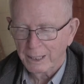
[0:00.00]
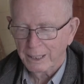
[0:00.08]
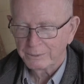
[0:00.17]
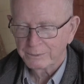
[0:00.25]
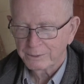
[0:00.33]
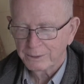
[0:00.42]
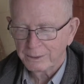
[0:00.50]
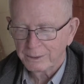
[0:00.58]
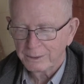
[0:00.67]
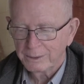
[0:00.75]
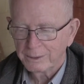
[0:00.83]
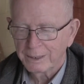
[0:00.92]

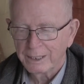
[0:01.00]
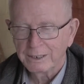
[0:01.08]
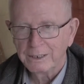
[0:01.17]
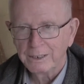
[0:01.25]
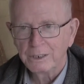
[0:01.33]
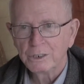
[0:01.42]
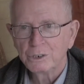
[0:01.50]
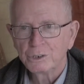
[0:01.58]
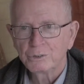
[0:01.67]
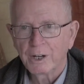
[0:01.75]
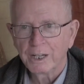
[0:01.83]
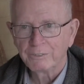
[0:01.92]
Anthony Kennedy
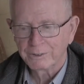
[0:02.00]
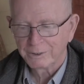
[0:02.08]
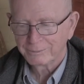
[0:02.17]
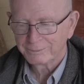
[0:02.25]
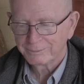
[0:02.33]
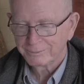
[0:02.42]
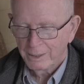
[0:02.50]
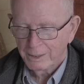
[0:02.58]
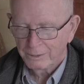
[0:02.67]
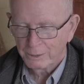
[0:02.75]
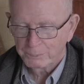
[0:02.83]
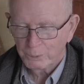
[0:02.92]
Shriver.
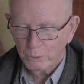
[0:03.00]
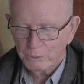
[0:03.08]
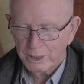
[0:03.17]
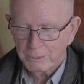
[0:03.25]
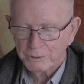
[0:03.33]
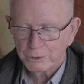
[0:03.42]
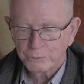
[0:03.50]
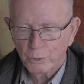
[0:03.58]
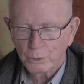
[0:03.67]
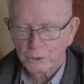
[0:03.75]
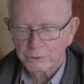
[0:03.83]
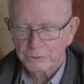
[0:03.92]
The program is
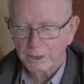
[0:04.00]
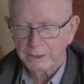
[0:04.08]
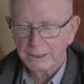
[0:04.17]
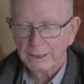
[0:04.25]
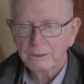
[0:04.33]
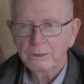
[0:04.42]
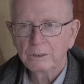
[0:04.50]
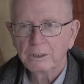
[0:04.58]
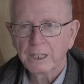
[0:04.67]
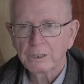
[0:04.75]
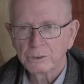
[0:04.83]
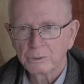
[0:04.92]
focused on
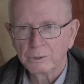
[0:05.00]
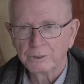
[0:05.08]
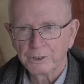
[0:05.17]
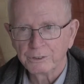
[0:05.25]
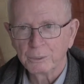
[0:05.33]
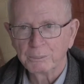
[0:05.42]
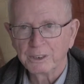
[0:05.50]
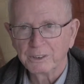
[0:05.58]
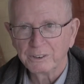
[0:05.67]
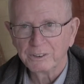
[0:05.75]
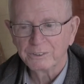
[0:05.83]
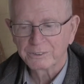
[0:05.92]
intellectual
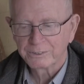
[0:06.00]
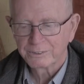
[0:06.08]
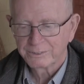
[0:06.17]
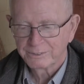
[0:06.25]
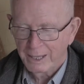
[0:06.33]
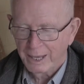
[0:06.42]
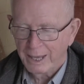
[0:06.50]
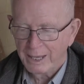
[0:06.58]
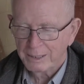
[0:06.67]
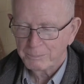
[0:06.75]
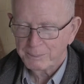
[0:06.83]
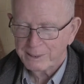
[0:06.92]
disabilities
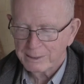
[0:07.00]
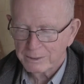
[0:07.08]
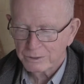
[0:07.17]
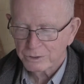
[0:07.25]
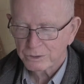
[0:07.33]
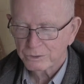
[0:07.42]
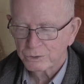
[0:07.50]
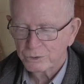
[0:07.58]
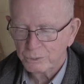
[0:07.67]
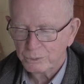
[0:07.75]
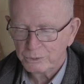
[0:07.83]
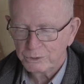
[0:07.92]
and pairs
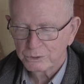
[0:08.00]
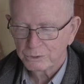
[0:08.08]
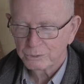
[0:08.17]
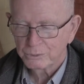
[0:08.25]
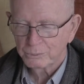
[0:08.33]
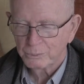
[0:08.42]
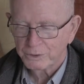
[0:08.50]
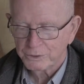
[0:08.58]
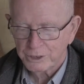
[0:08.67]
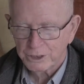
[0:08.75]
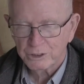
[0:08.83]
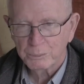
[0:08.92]
students
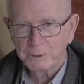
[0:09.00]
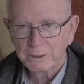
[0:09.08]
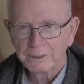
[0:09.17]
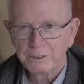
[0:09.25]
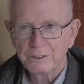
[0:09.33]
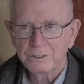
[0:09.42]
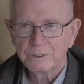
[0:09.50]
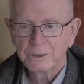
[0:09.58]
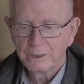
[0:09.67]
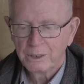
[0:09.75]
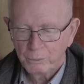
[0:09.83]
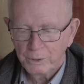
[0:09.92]
with disabilities
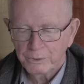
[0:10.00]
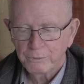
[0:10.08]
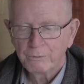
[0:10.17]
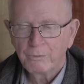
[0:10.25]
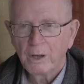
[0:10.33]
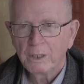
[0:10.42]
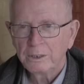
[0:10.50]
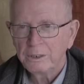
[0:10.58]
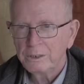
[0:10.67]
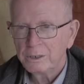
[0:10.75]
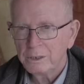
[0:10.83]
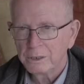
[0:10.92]
with
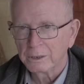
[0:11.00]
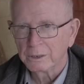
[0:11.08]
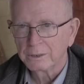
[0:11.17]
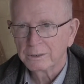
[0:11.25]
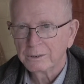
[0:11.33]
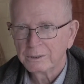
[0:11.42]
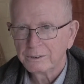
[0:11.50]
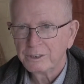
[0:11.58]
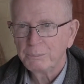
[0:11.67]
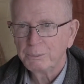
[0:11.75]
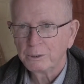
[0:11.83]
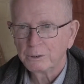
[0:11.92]
volunteer
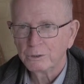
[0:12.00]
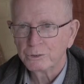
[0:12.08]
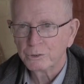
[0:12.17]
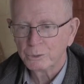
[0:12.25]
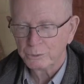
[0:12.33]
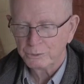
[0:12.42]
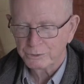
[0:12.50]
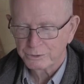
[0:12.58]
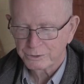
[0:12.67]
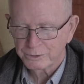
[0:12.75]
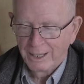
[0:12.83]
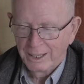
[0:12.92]
typical
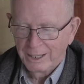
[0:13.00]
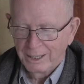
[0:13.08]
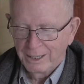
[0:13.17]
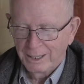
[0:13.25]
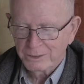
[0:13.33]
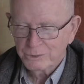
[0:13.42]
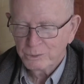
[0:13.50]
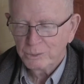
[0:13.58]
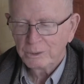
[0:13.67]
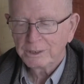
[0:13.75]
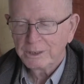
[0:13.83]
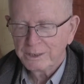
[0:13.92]
students. A
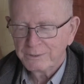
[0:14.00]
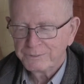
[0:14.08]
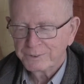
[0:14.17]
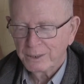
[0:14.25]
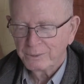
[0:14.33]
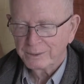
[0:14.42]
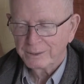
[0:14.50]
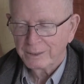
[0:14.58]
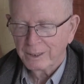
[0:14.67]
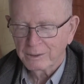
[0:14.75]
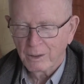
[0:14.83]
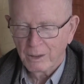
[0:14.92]
school gives out
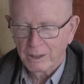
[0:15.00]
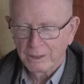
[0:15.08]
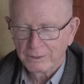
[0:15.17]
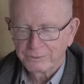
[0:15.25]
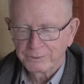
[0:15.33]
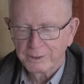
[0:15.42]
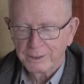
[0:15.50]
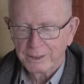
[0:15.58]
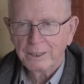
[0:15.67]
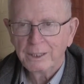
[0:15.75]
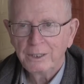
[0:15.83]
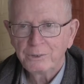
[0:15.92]
a call for
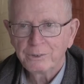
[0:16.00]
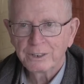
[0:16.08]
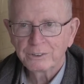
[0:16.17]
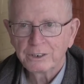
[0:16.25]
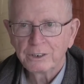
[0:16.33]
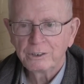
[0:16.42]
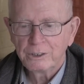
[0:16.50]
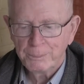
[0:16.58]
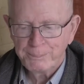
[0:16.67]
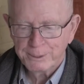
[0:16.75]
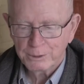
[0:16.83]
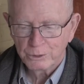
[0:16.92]
interested
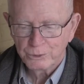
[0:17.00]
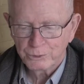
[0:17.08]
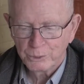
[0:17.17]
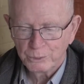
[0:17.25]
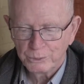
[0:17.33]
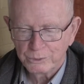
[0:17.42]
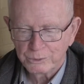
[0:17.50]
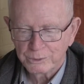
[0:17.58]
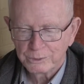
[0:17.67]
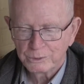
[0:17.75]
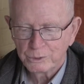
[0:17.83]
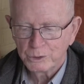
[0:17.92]
typical students
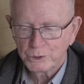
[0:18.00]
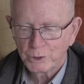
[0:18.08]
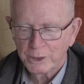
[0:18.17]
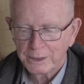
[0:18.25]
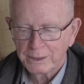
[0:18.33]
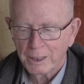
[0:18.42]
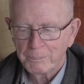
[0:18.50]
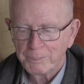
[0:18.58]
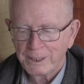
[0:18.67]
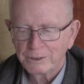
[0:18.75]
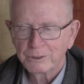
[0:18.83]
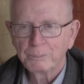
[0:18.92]
to join a
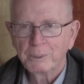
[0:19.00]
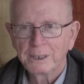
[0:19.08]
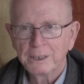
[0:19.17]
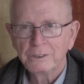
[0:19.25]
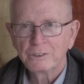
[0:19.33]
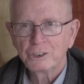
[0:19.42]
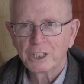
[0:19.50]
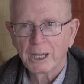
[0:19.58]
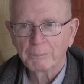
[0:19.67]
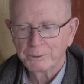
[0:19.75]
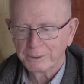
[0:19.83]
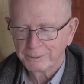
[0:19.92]
Best Buddies
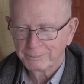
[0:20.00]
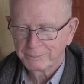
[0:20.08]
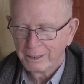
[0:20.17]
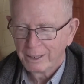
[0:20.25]
chapter.